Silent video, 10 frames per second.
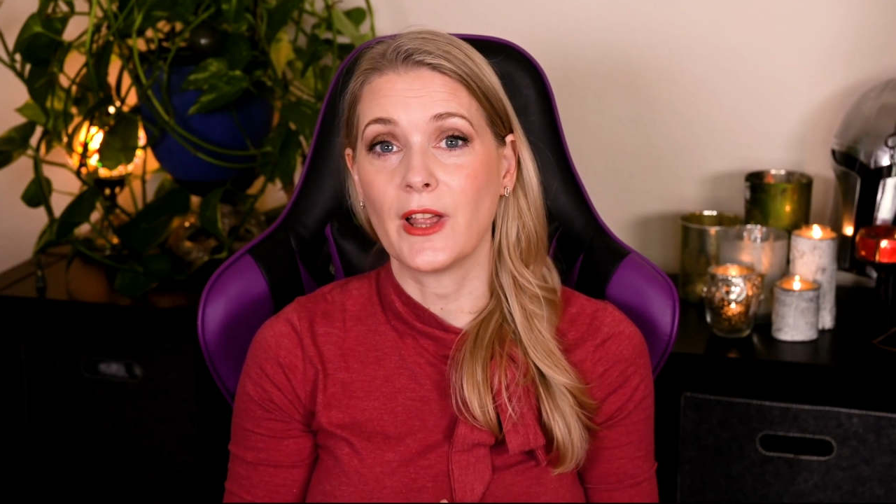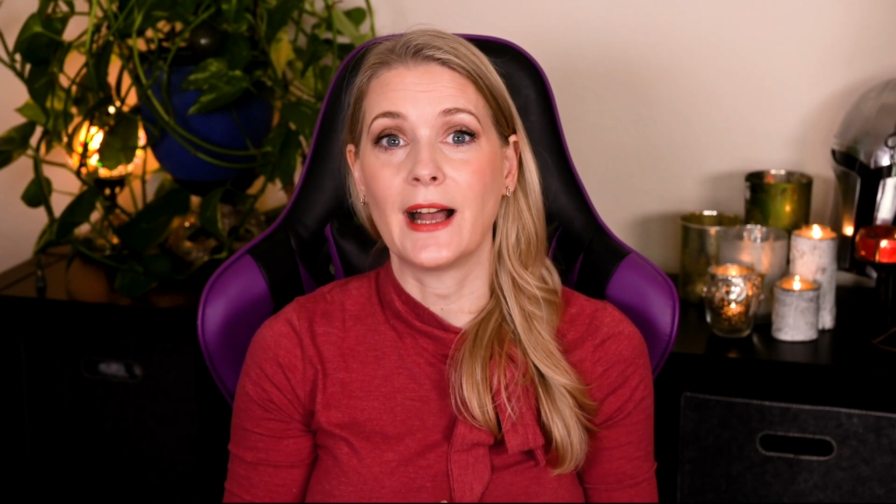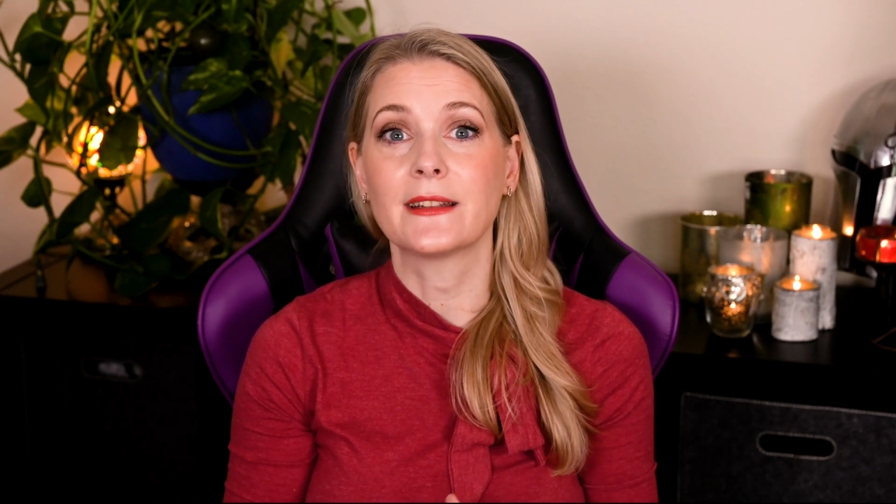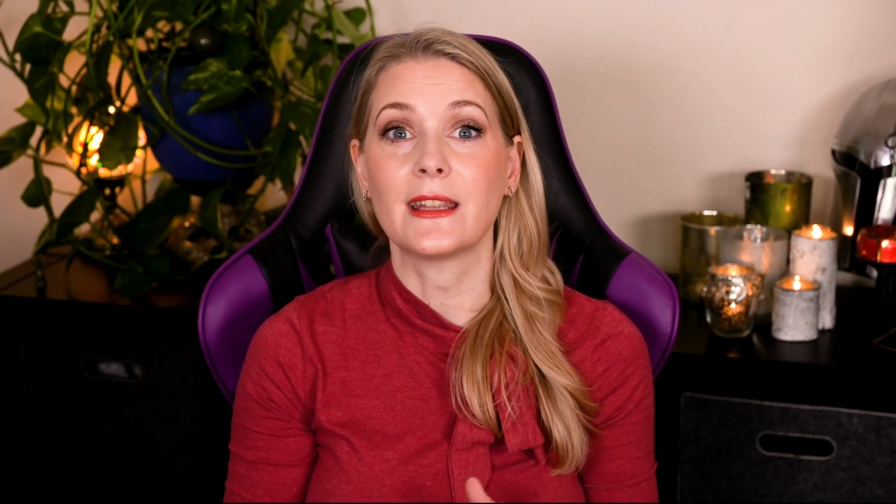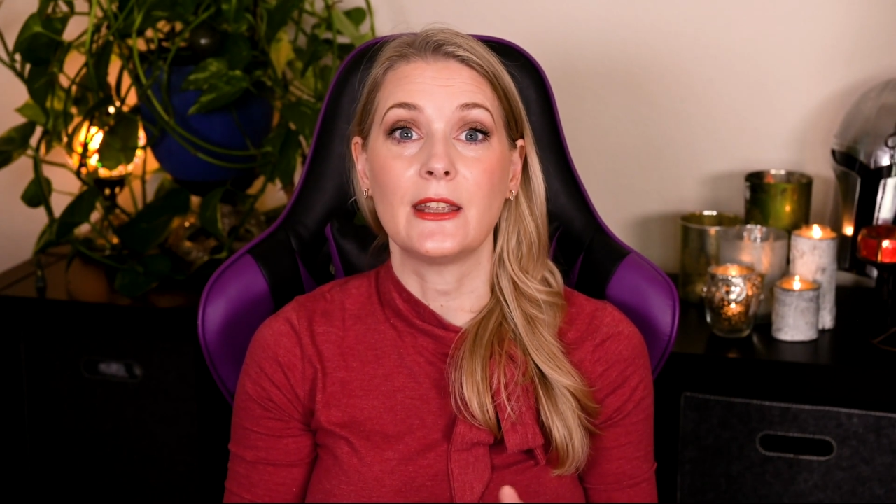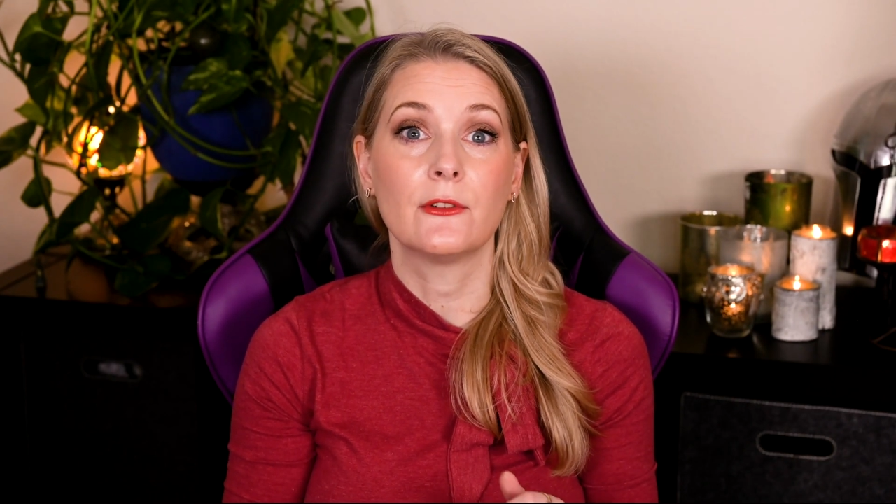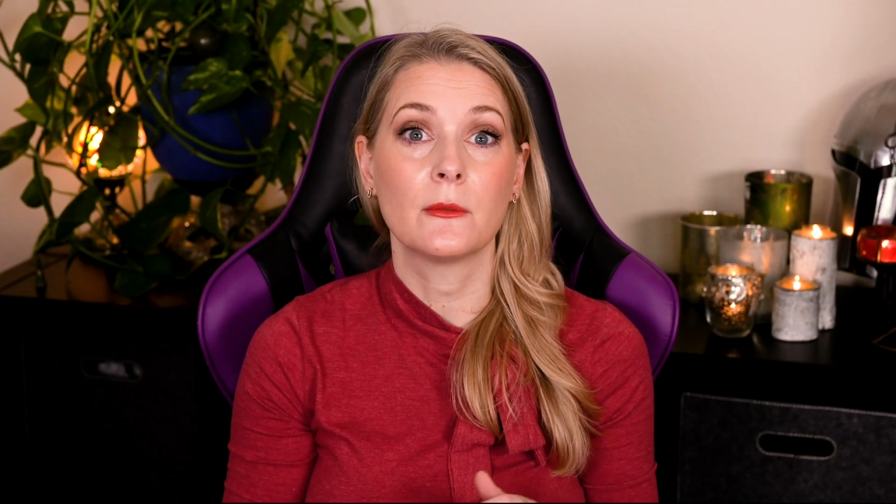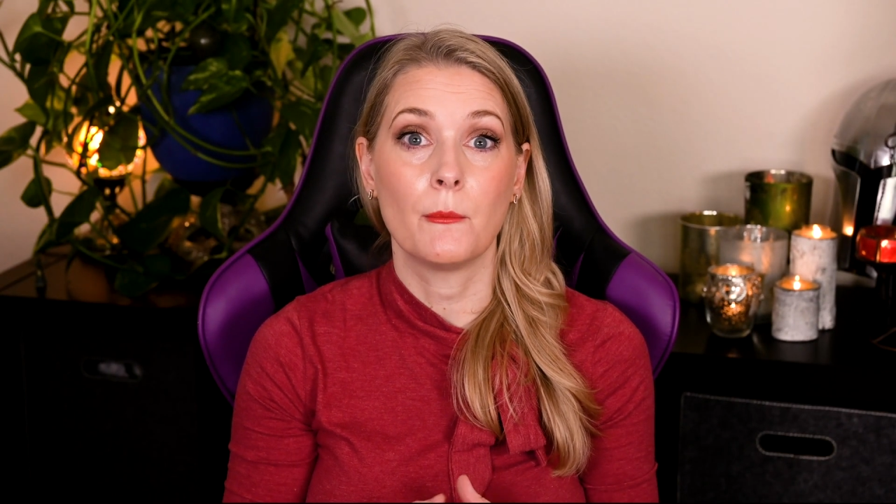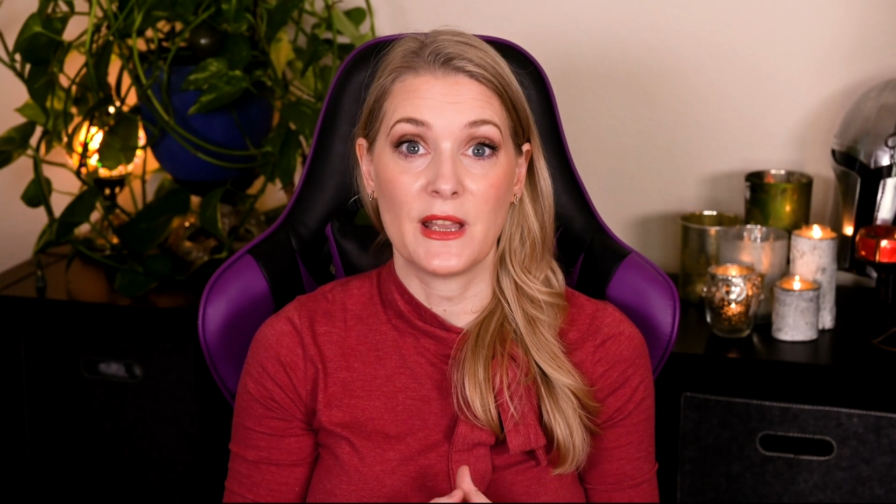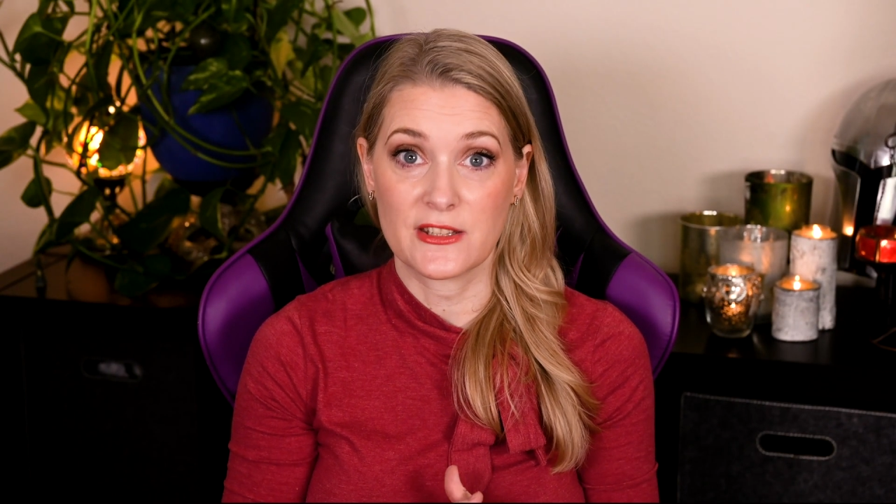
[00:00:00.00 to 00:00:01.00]
and
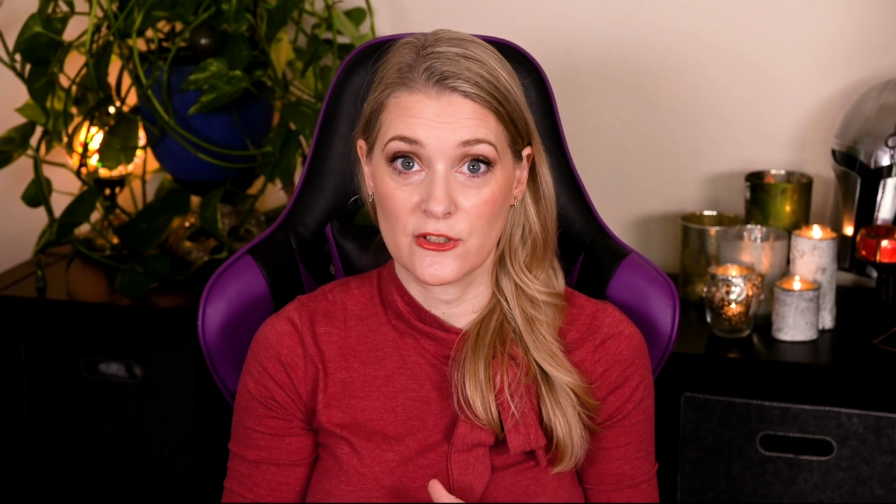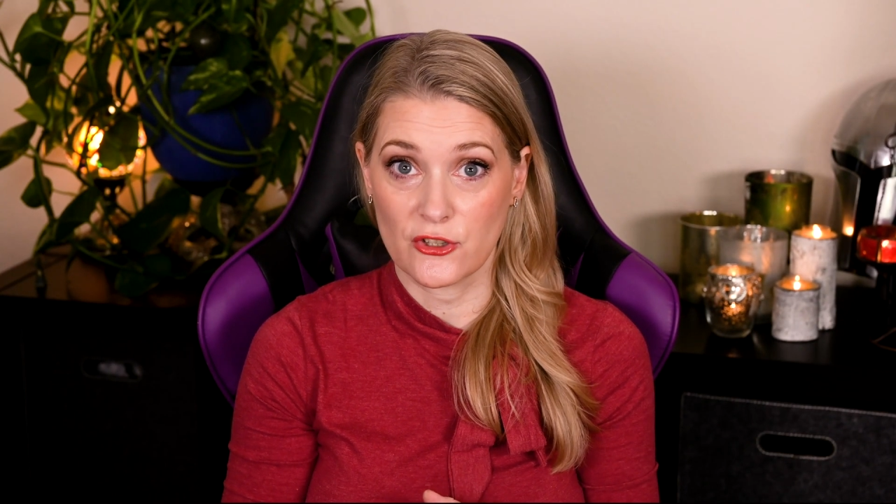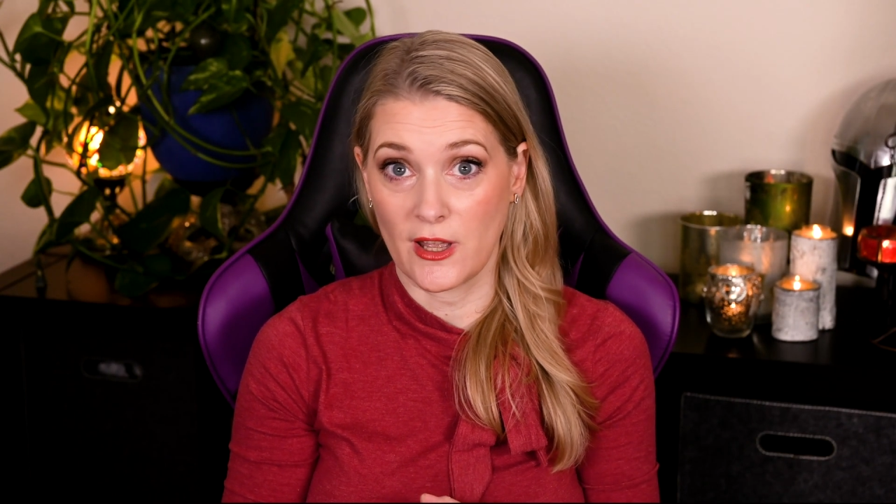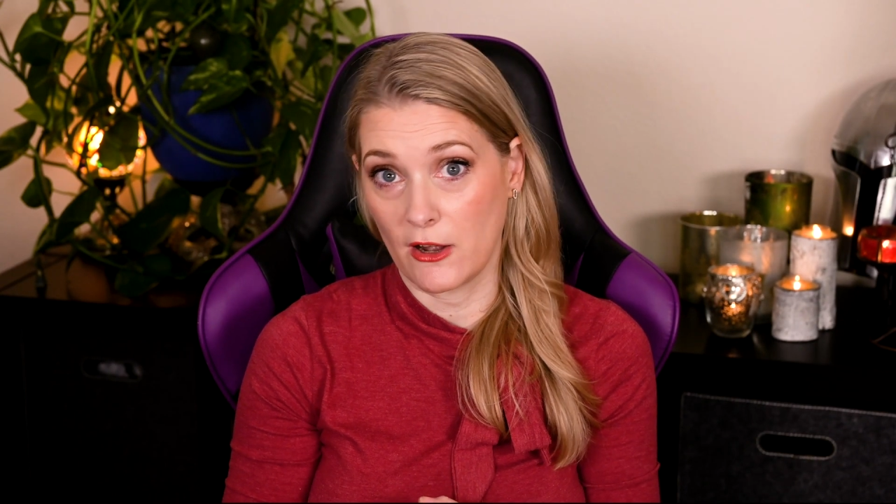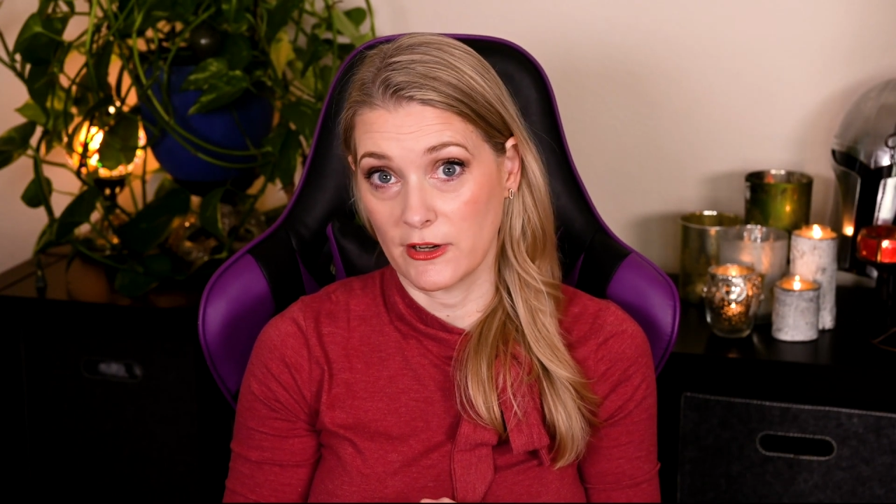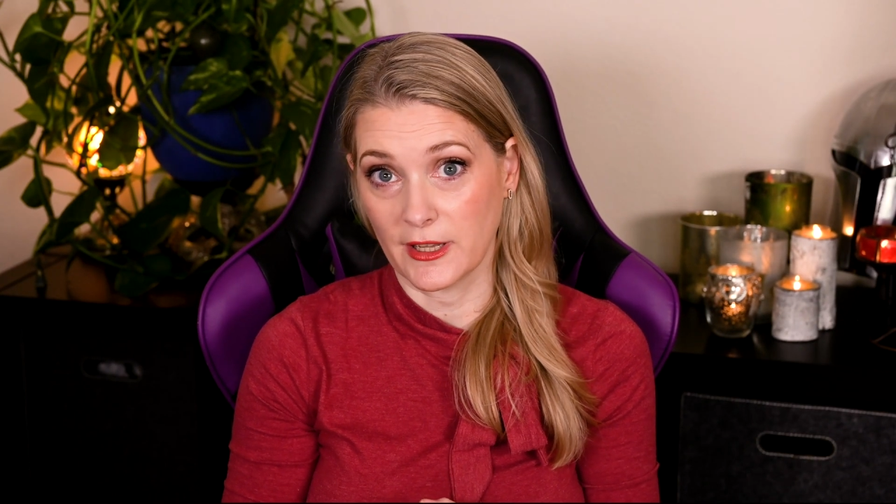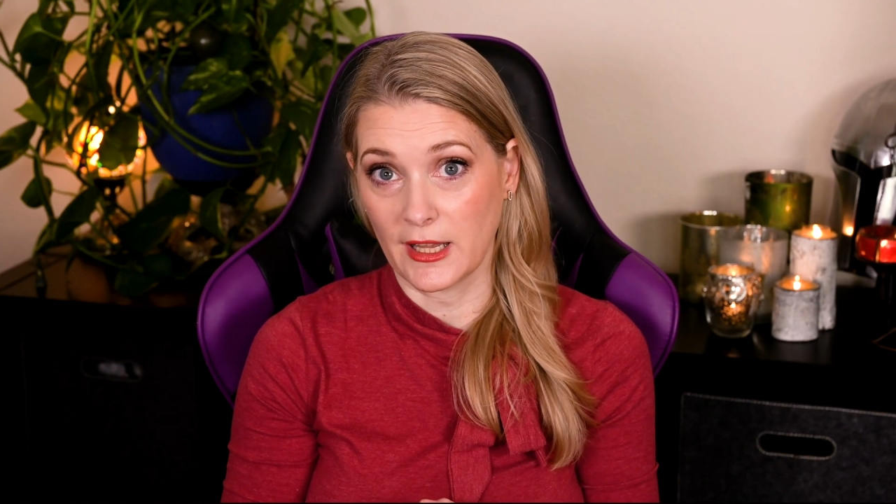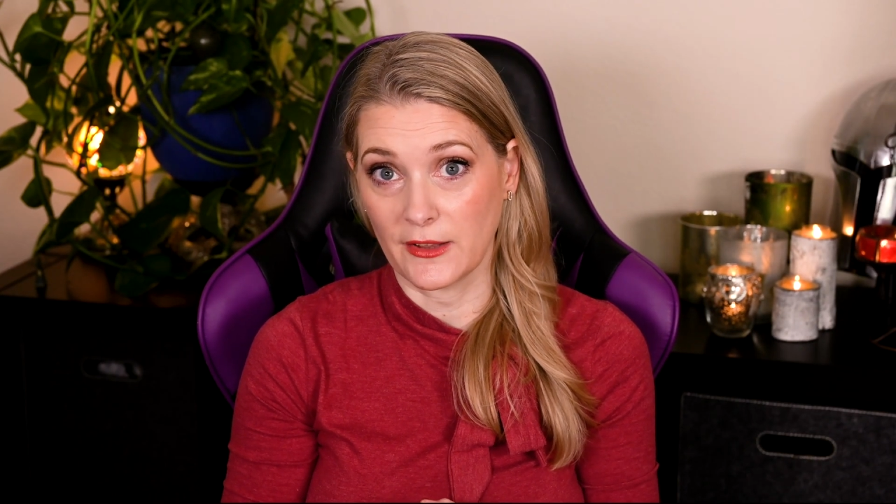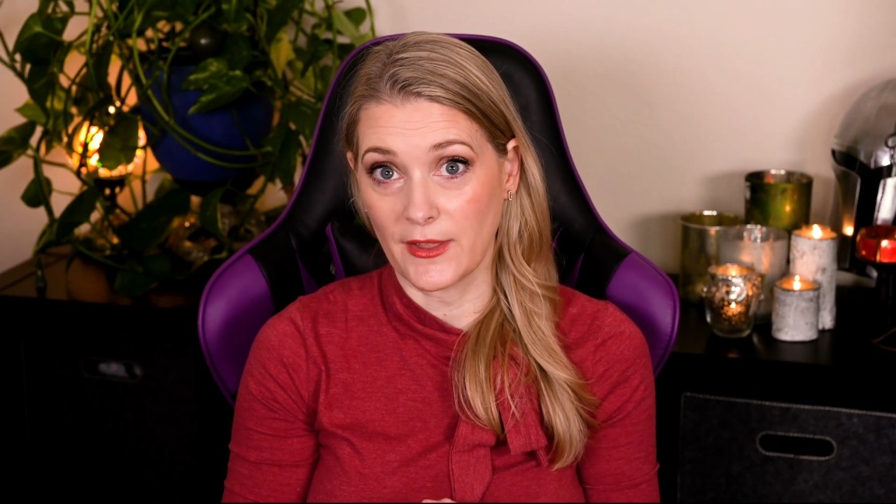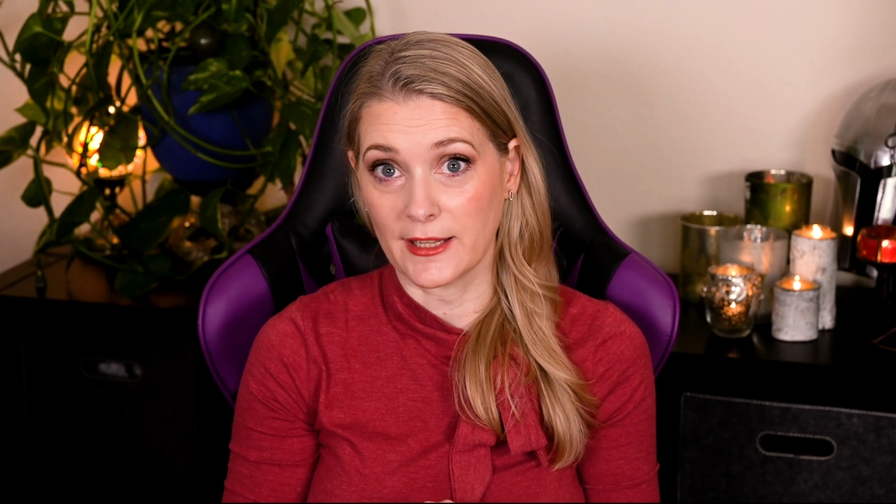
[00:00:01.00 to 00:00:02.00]
even messenger R N
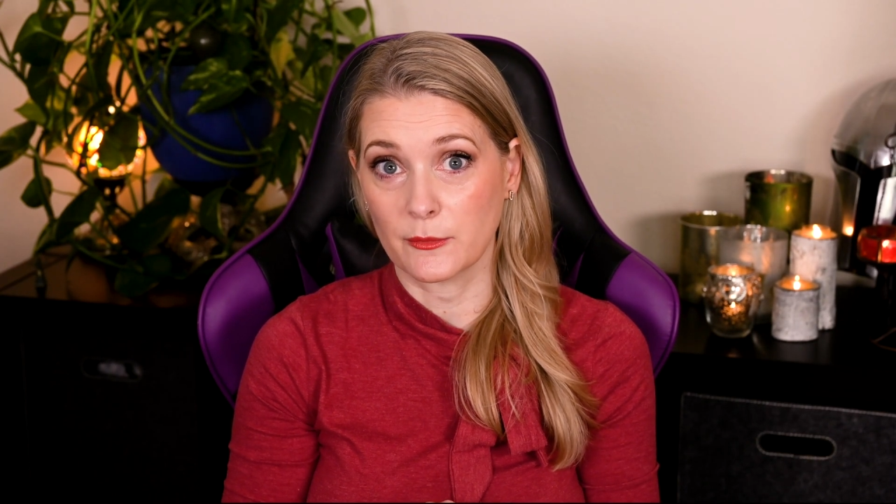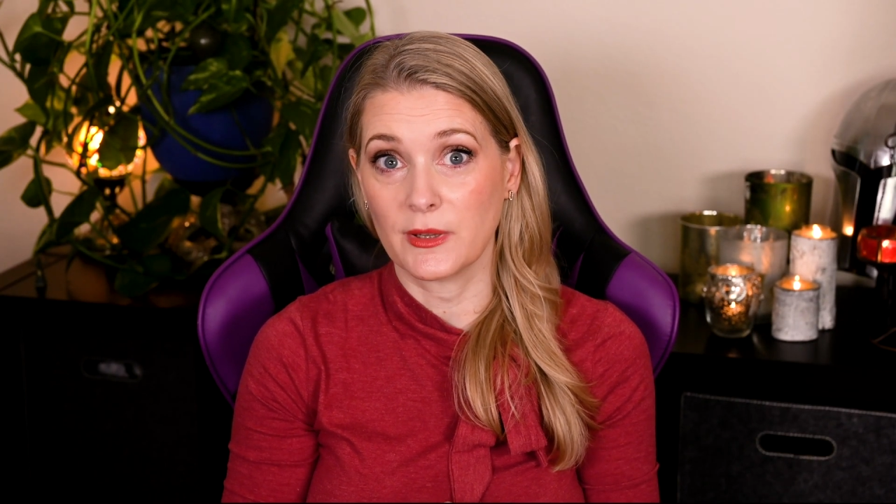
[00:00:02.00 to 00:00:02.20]
A that